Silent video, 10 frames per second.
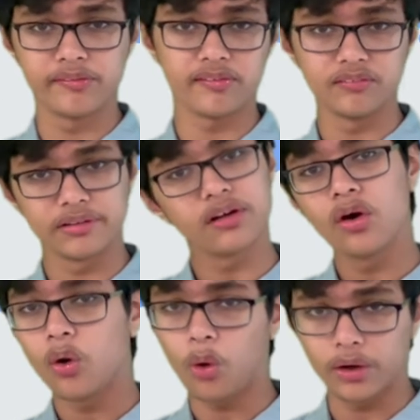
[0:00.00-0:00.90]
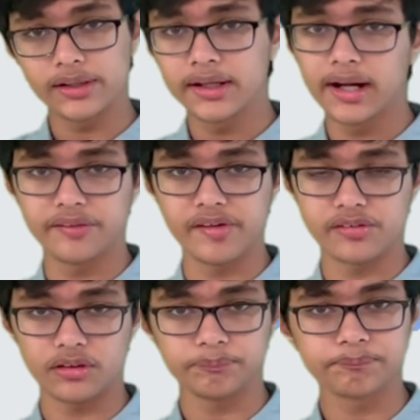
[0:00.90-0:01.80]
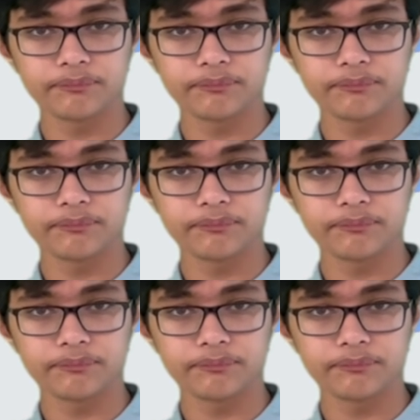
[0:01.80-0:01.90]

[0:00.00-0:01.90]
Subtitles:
silver, oil, etc.